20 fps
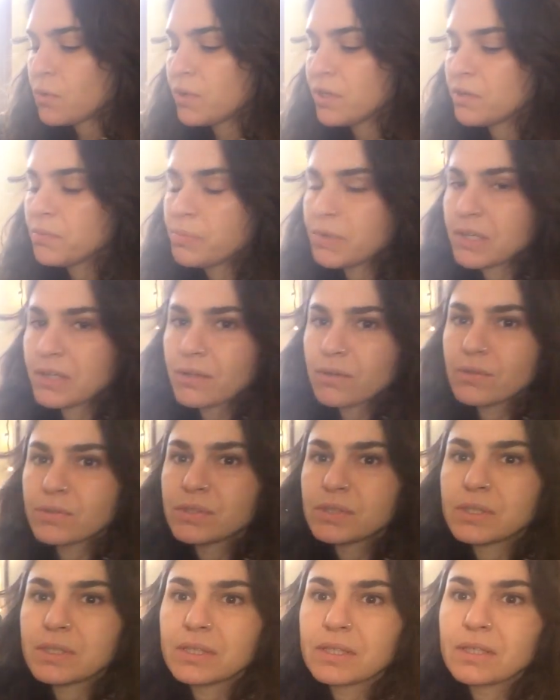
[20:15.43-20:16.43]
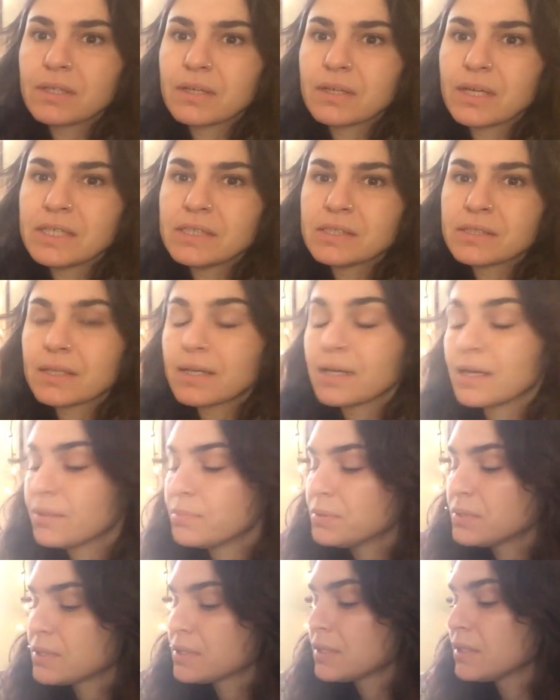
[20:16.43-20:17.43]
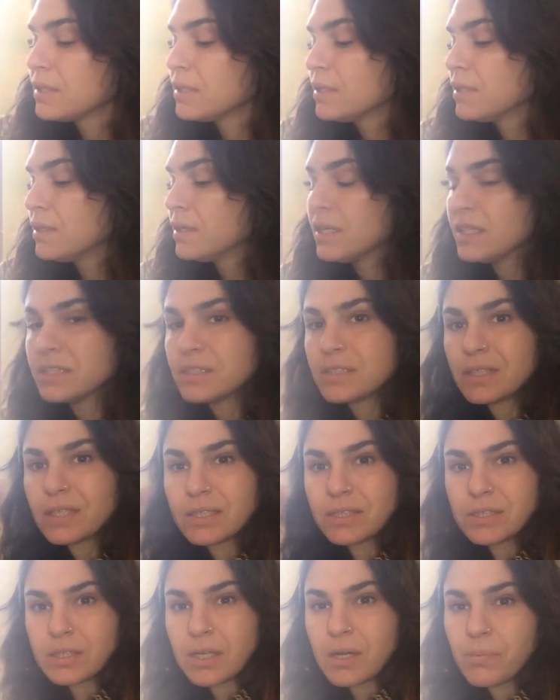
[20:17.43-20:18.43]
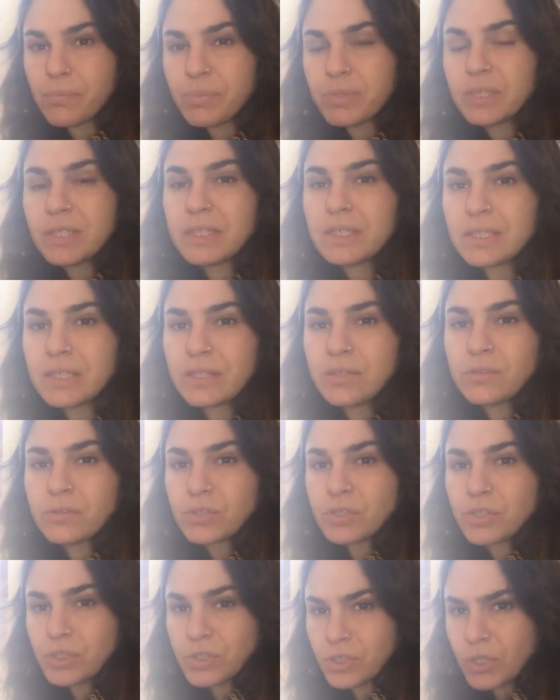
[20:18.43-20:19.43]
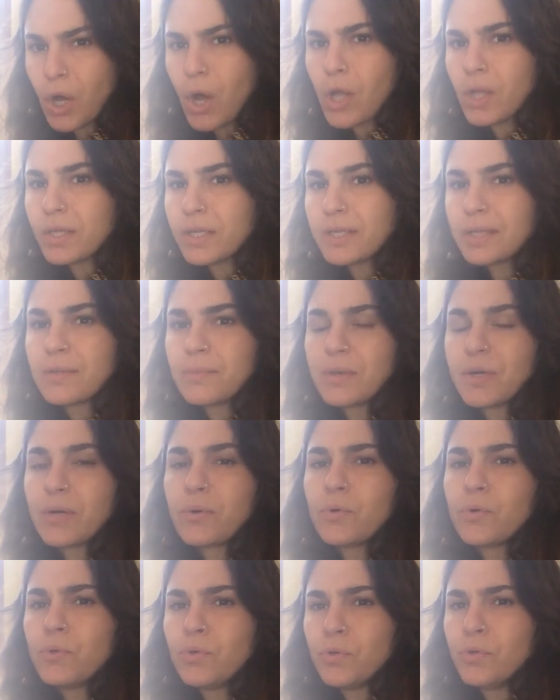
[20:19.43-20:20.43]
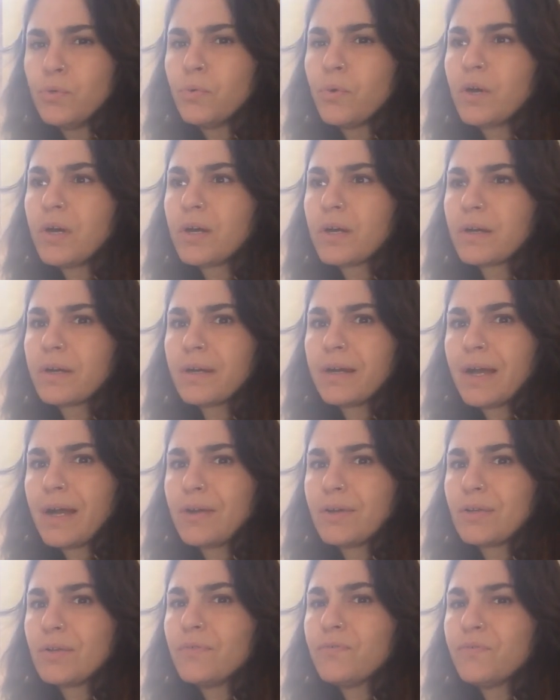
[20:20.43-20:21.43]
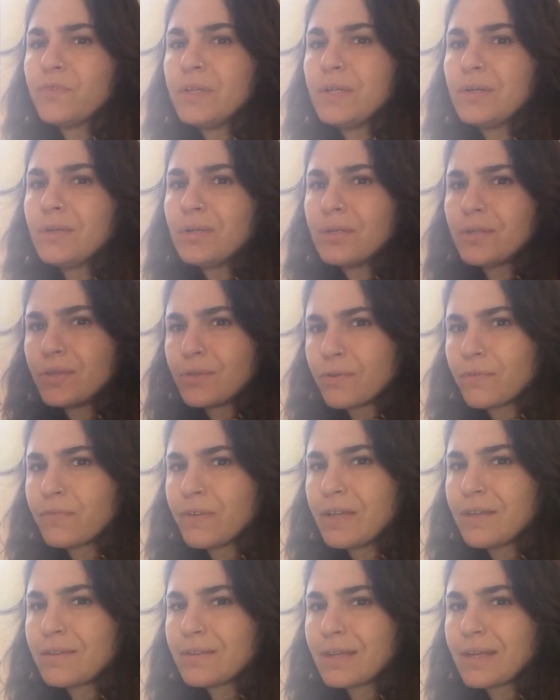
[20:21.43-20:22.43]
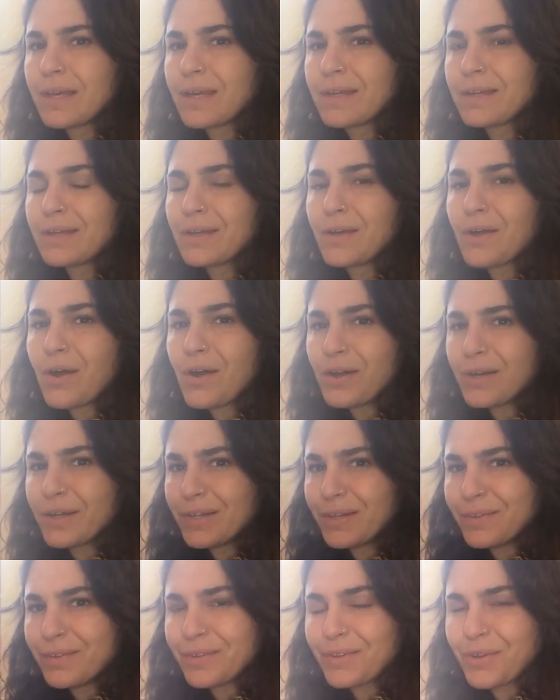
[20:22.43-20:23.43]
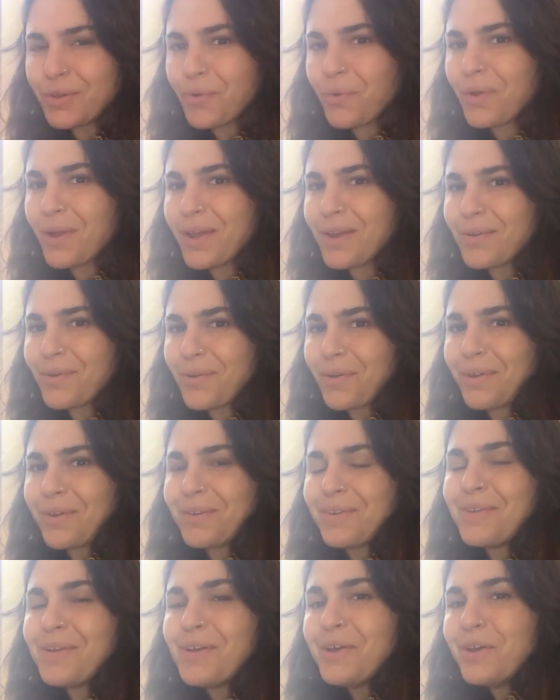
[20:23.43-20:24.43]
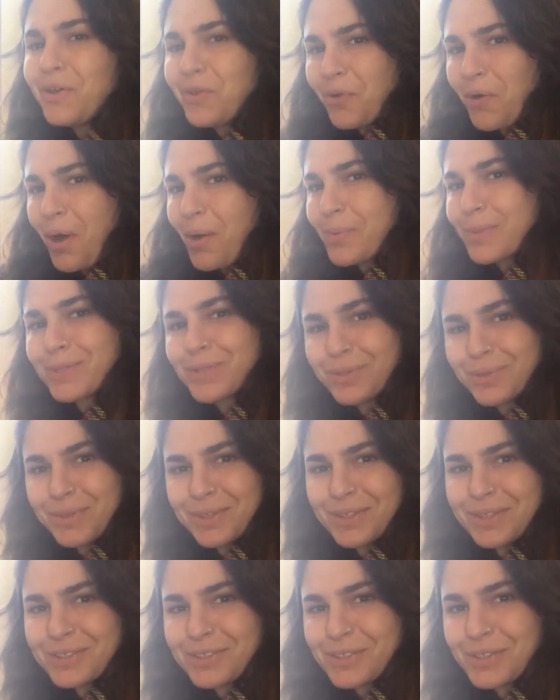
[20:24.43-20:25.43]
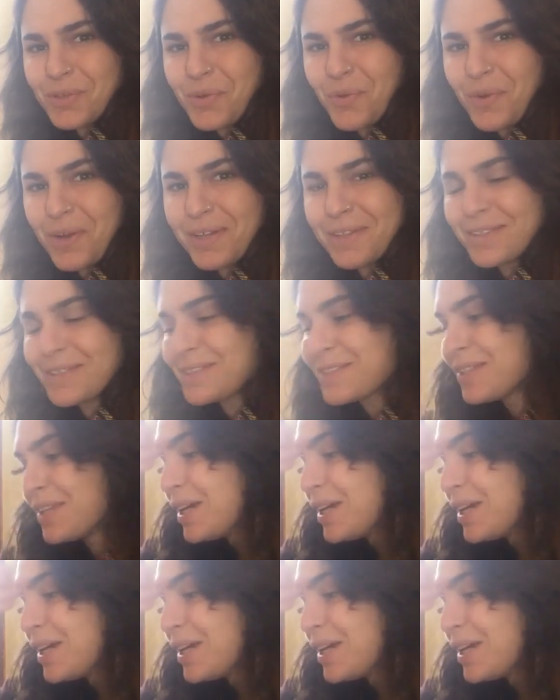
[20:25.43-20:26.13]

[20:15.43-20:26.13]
Queen of Pentacles and the Ace of Cups. It's like completely you're solid about who you are and how you feel and your faith again in God and the creator and your opportunities to create in this